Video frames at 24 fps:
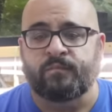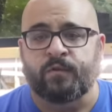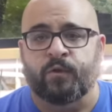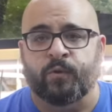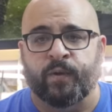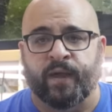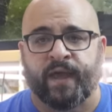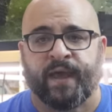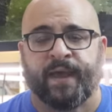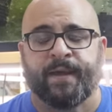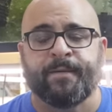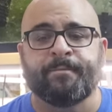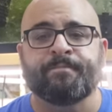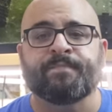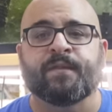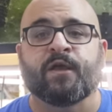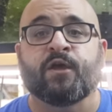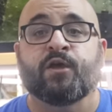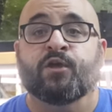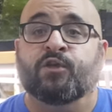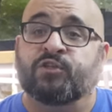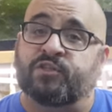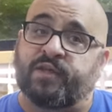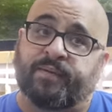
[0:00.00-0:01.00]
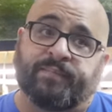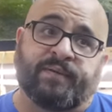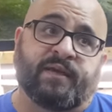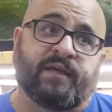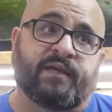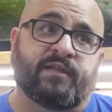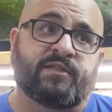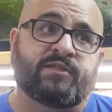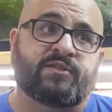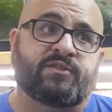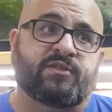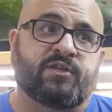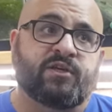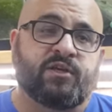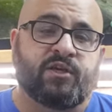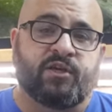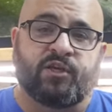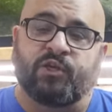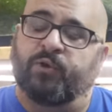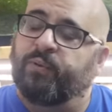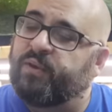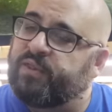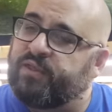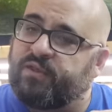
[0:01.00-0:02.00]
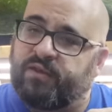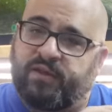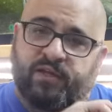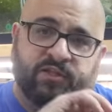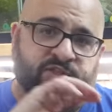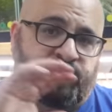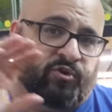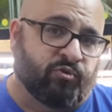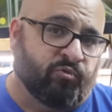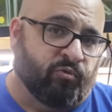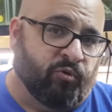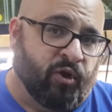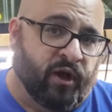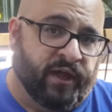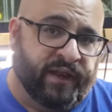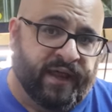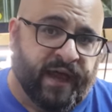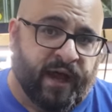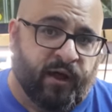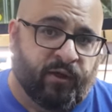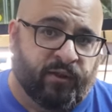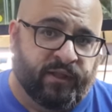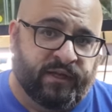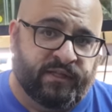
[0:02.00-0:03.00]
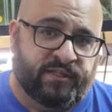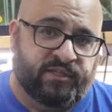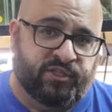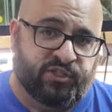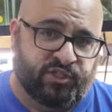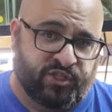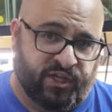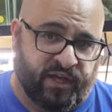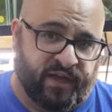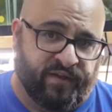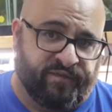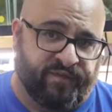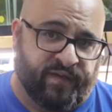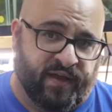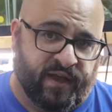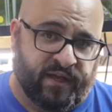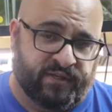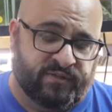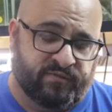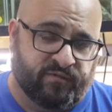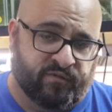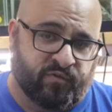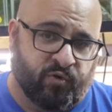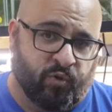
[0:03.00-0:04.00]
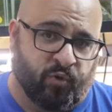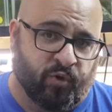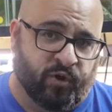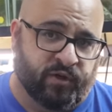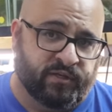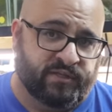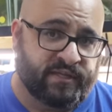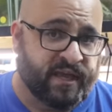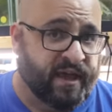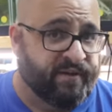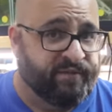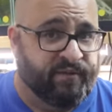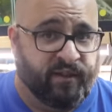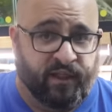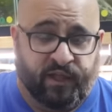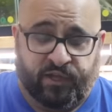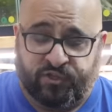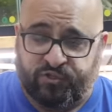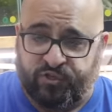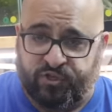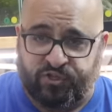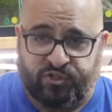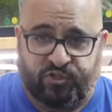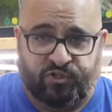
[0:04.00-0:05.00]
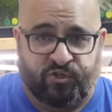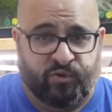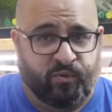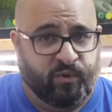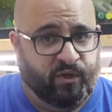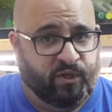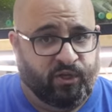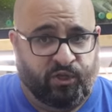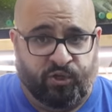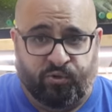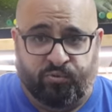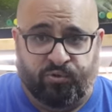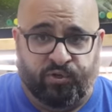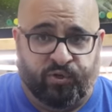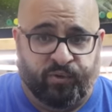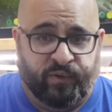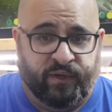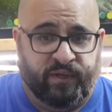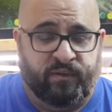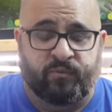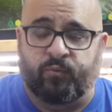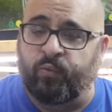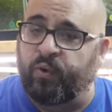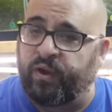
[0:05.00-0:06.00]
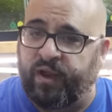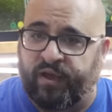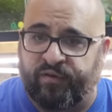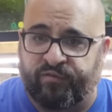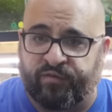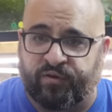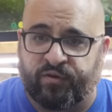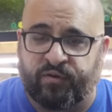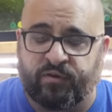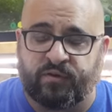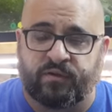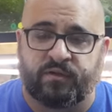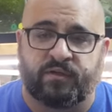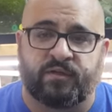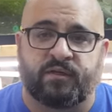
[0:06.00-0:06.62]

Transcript: Okay, that means you either need to run outlets, GFIs of course, have an electrician do it, you do it, whatever.